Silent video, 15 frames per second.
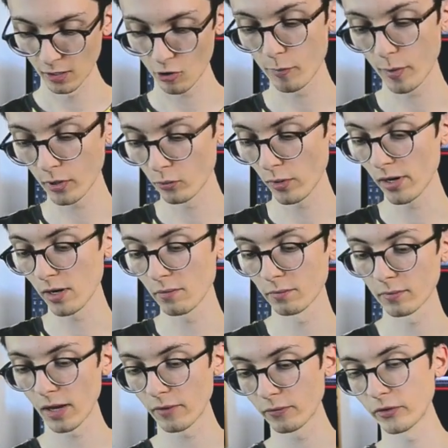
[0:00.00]
Oh, by the way,
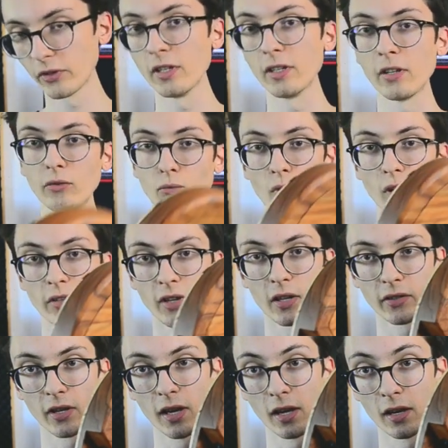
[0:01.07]
have you seen this
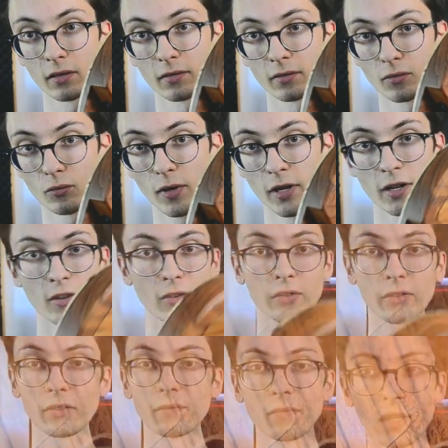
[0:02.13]
recess here? Really
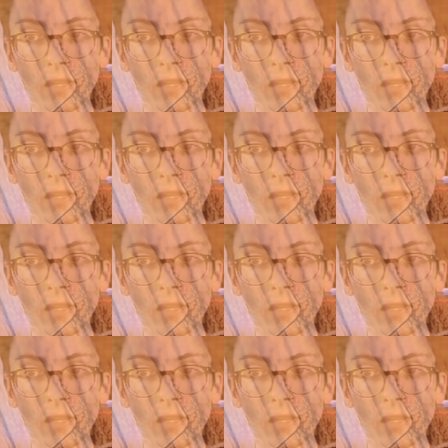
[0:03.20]
nice.